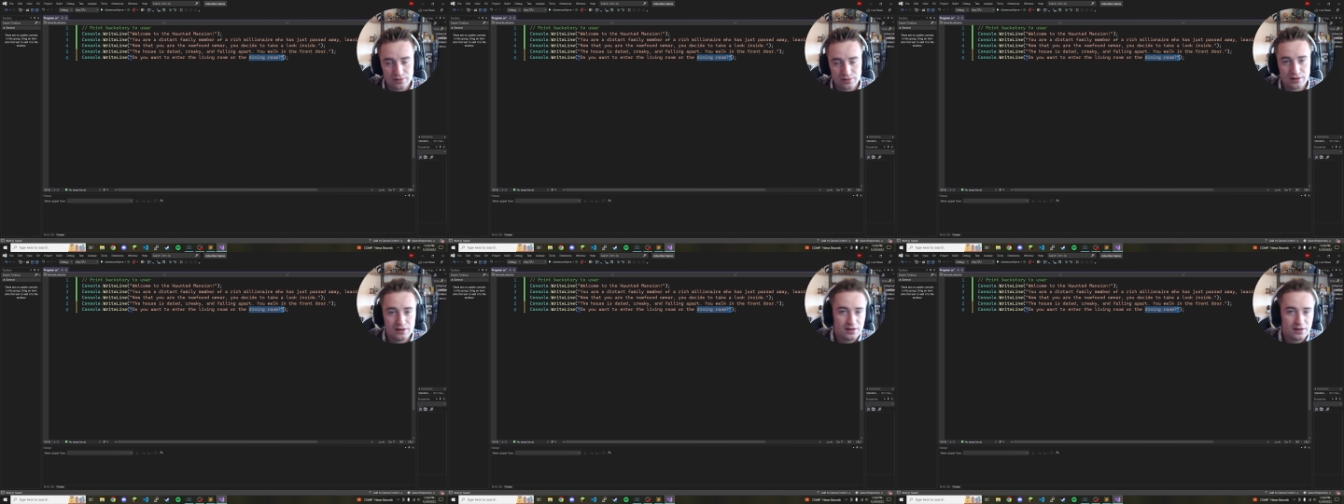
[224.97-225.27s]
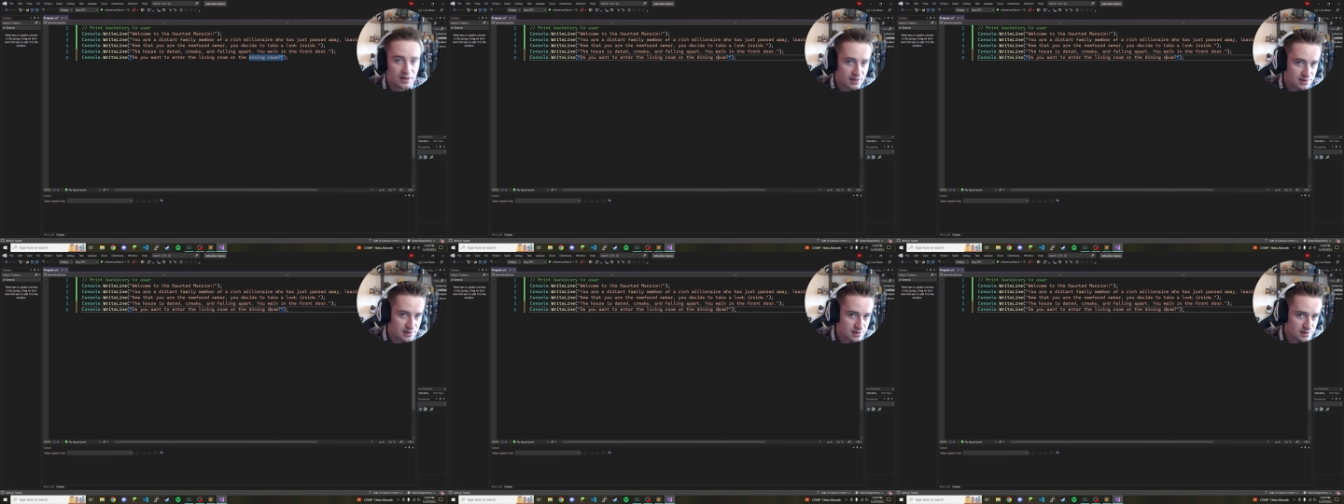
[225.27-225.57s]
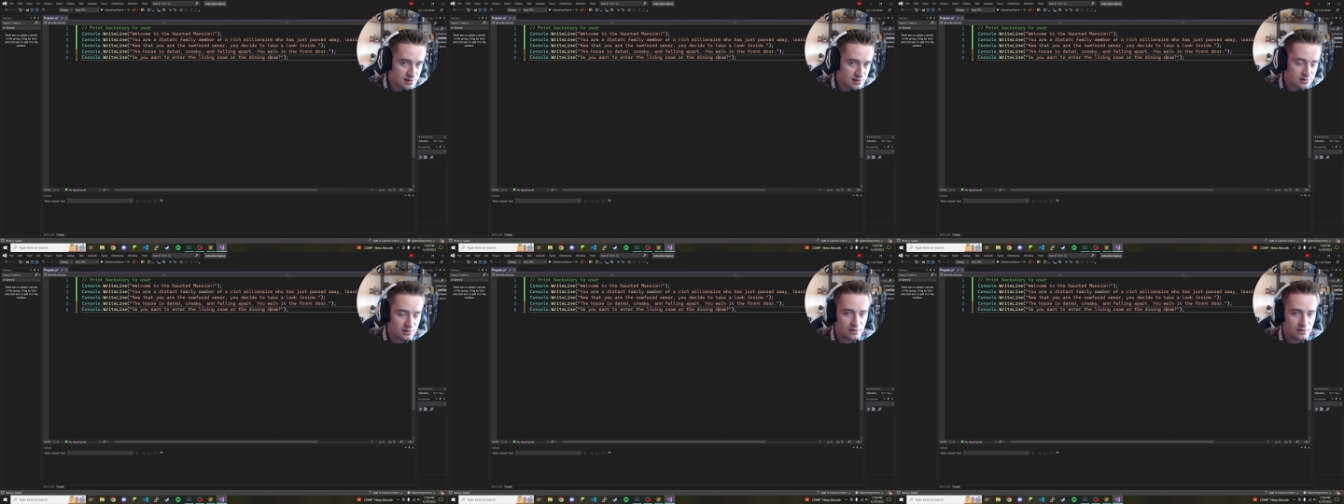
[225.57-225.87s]
A
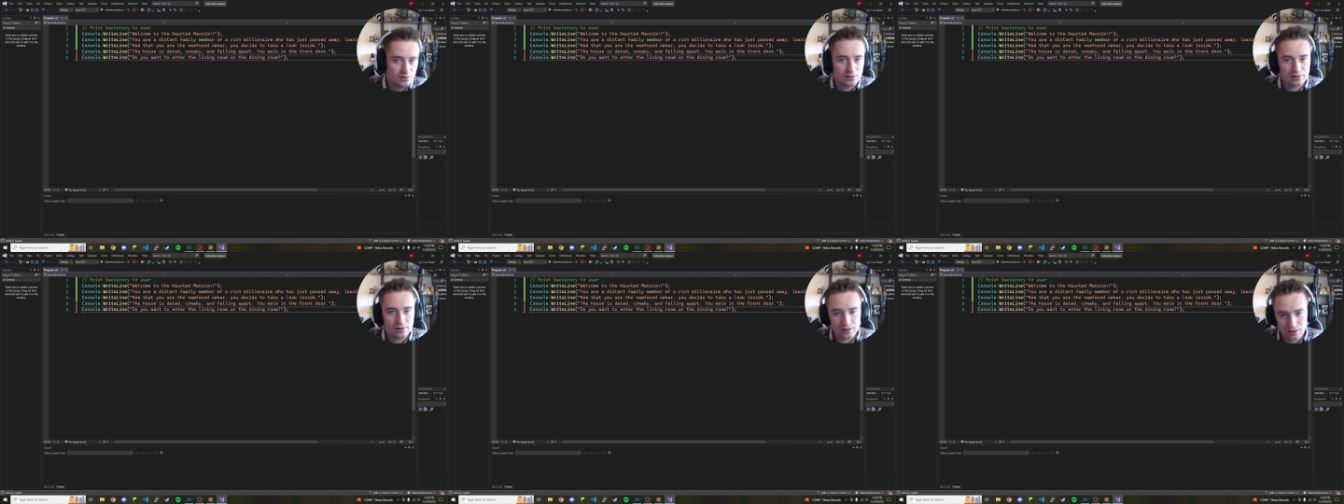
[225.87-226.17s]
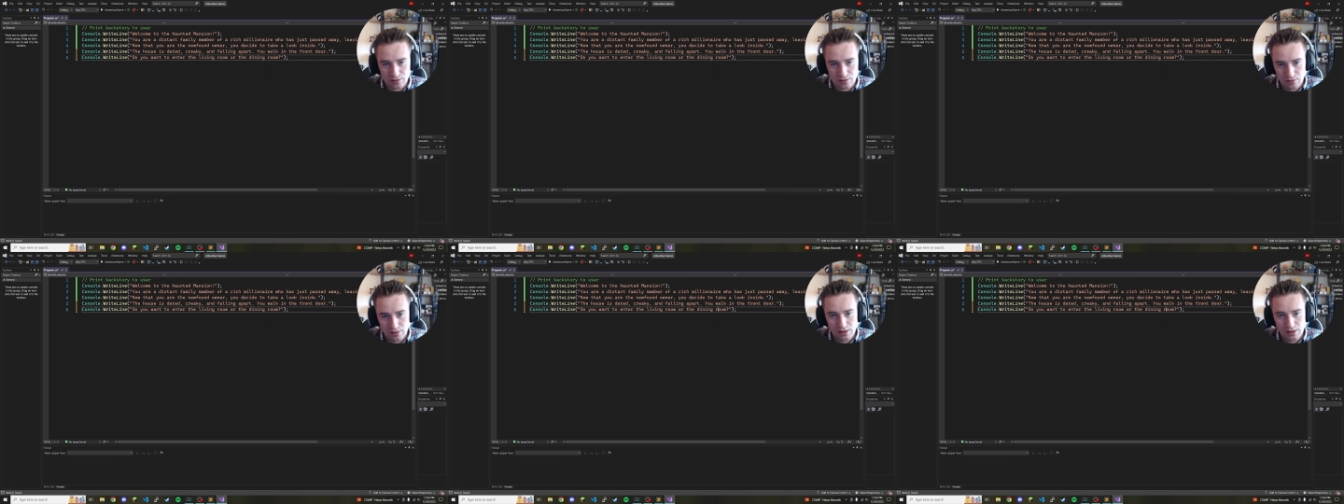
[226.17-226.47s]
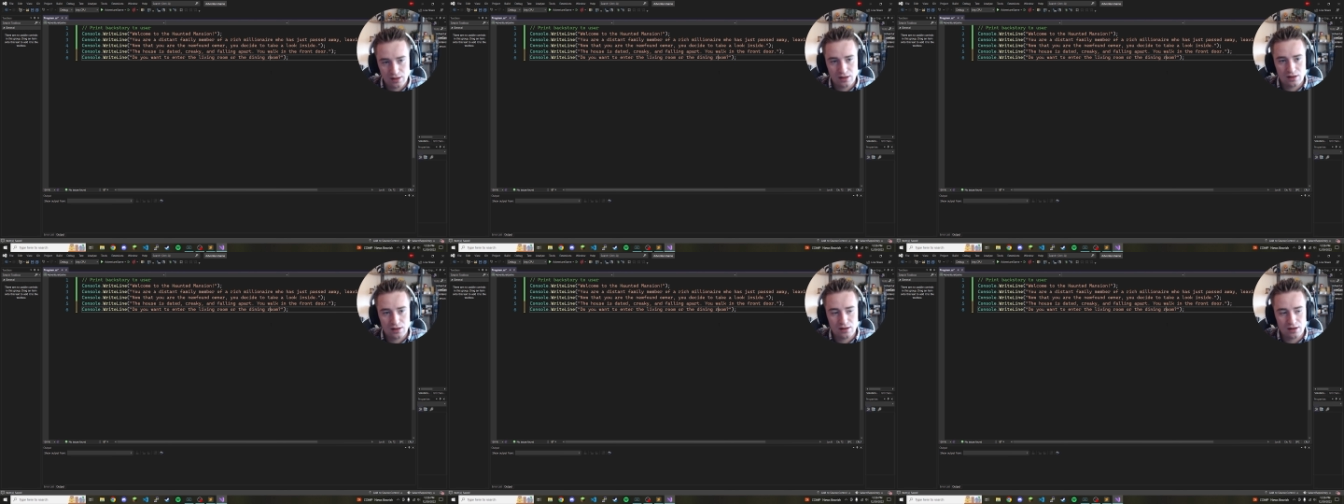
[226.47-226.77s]
yes or a no.
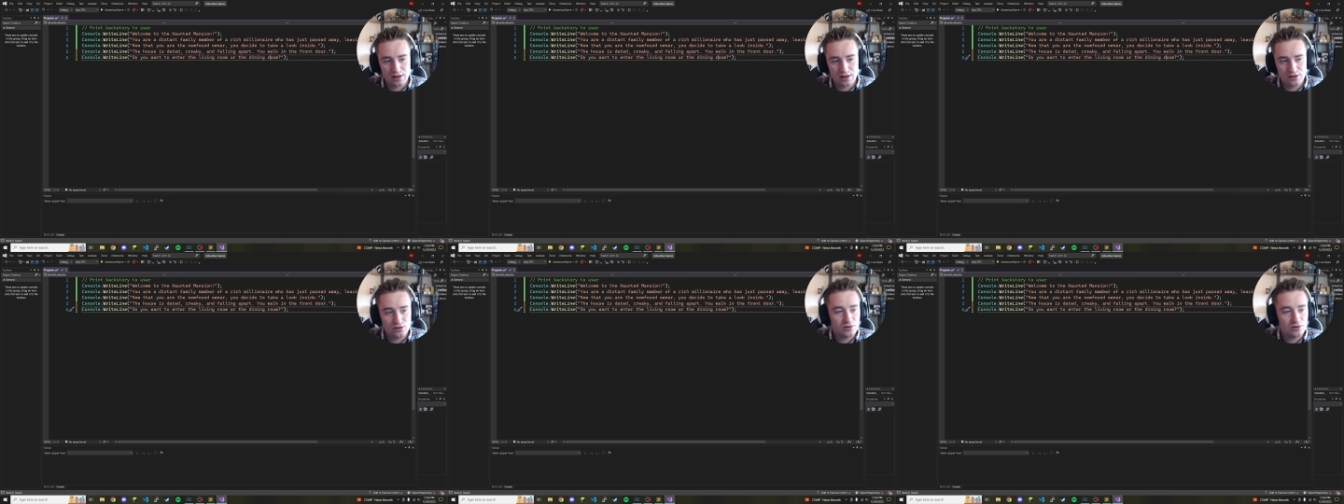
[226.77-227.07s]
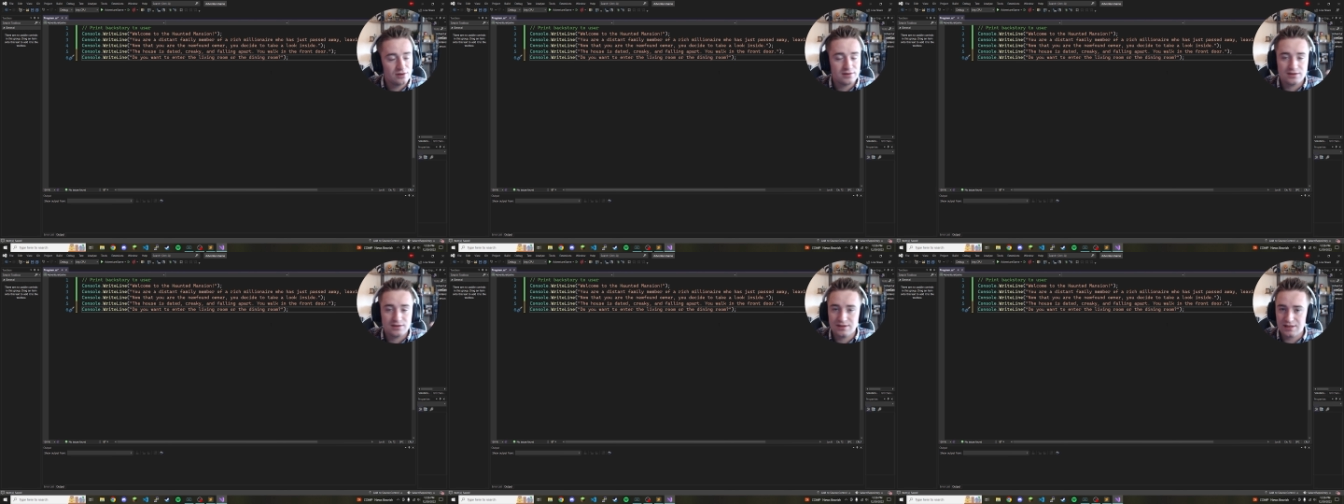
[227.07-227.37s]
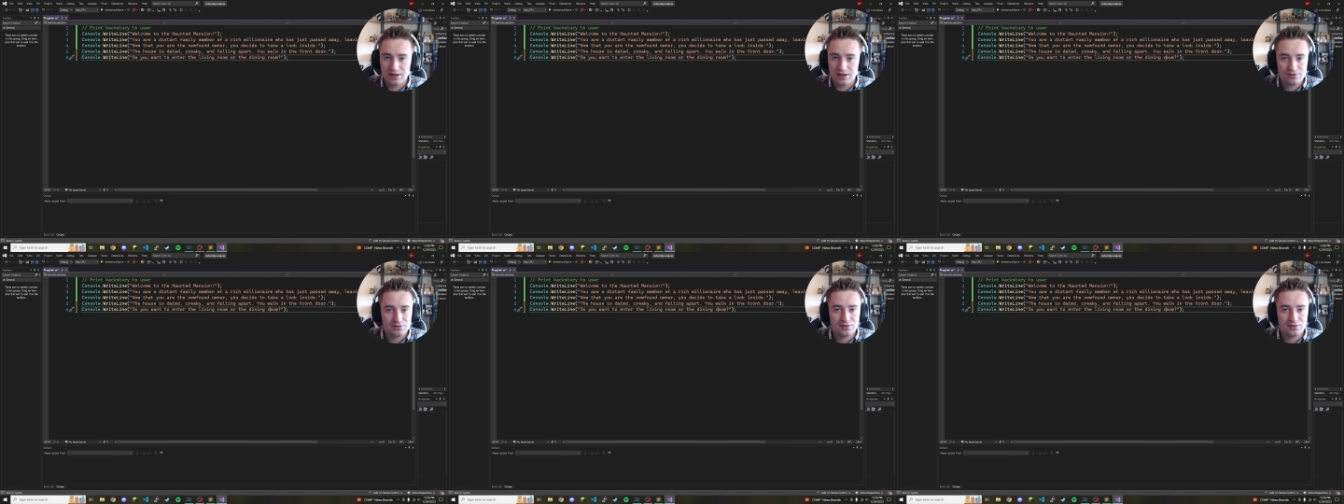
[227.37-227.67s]
And you could
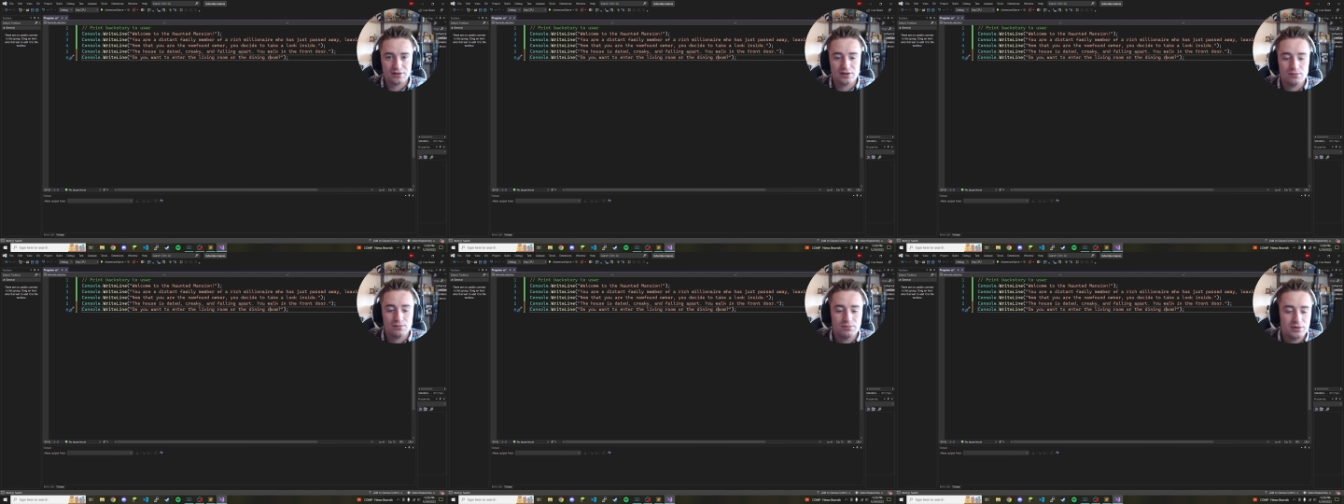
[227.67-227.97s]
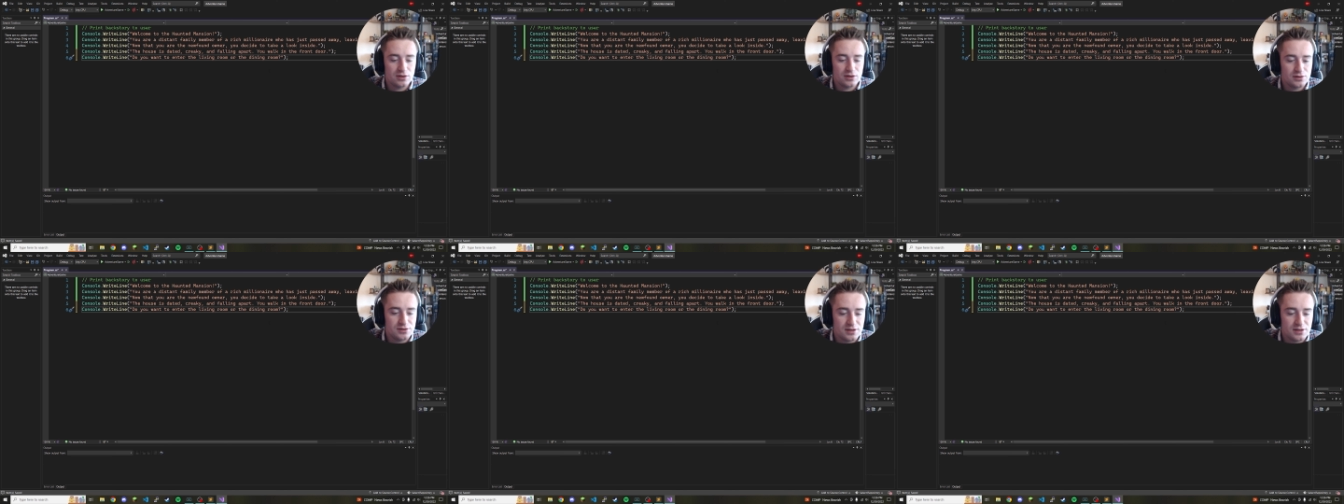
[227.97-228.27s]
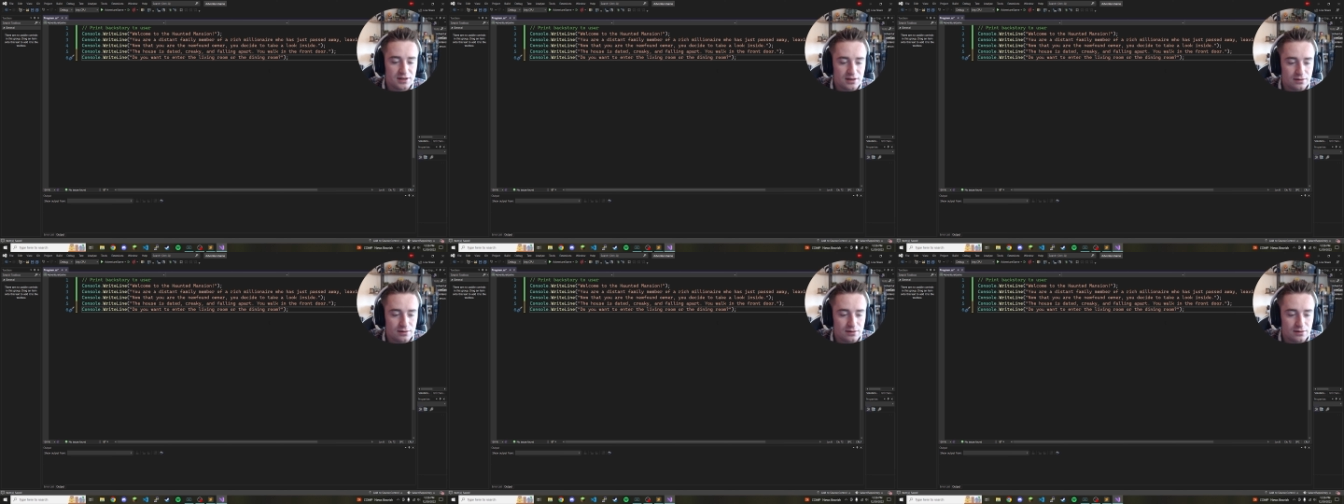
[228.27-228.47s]
definitely build